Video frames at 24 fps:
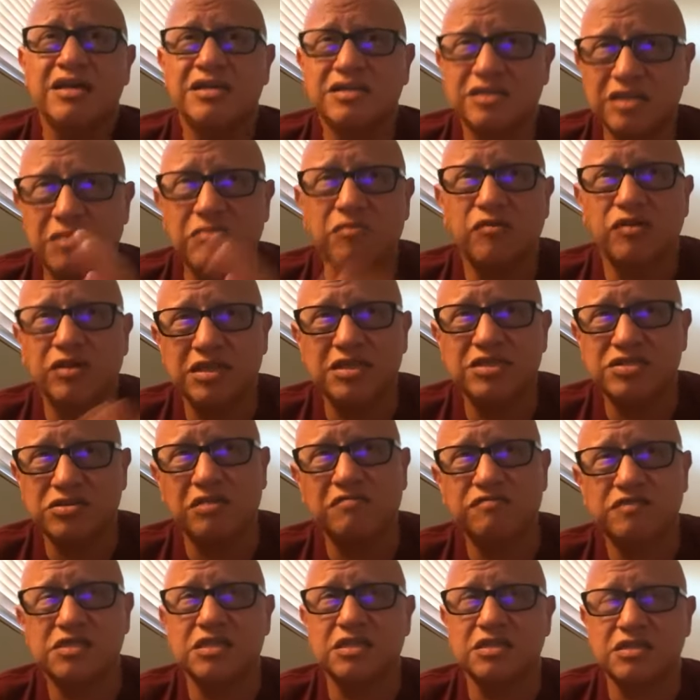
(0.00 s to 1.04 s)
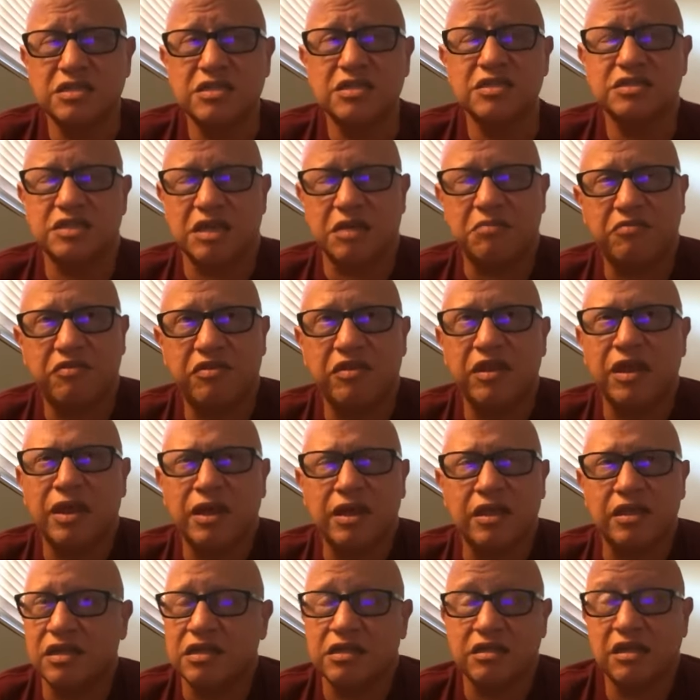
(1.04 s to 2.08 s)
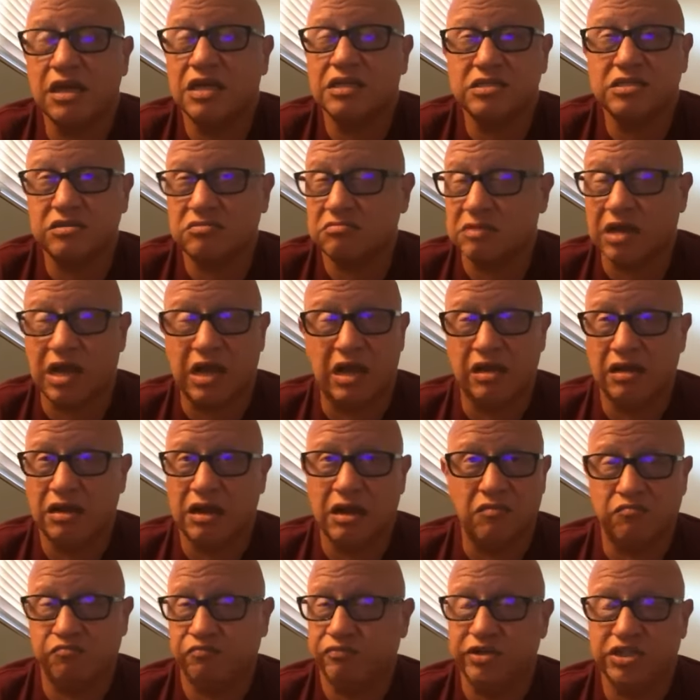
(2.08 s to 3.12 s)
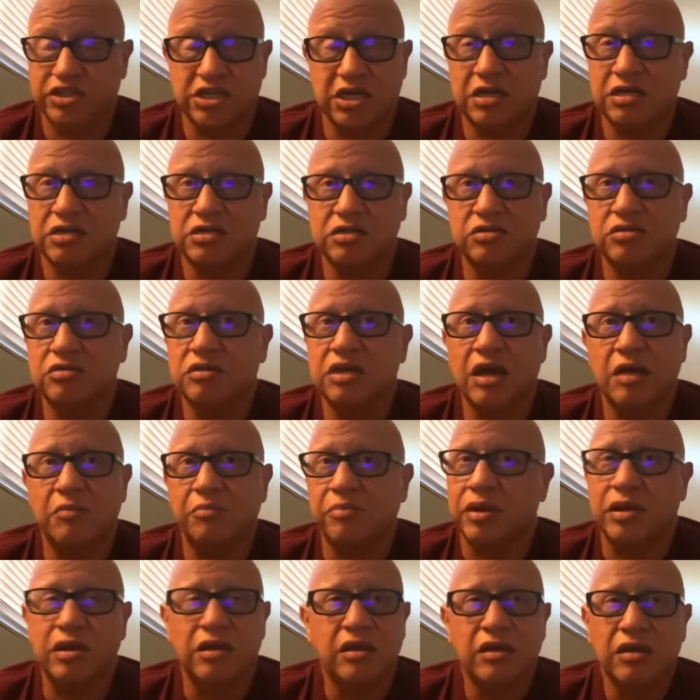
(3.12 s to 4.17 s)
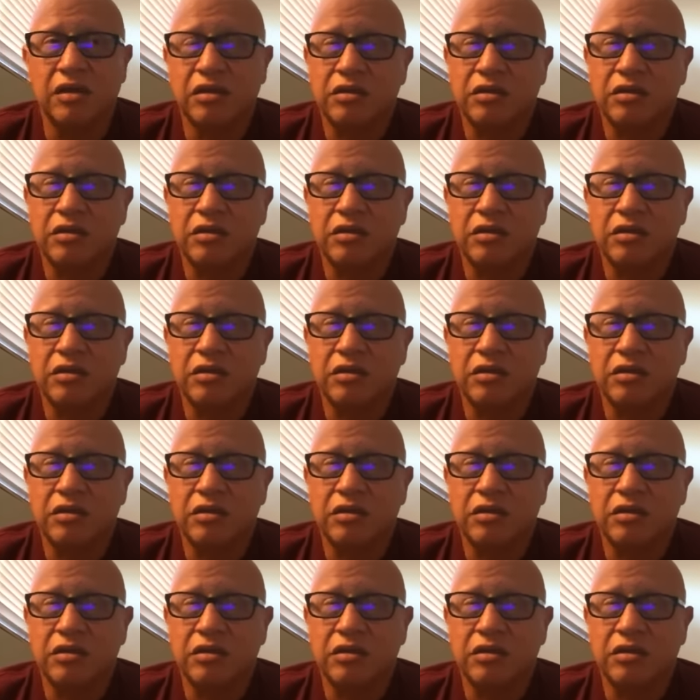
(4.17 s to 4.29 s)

Some really sort of stick to the same thing. And that, that's, I, I wish I could do that. But,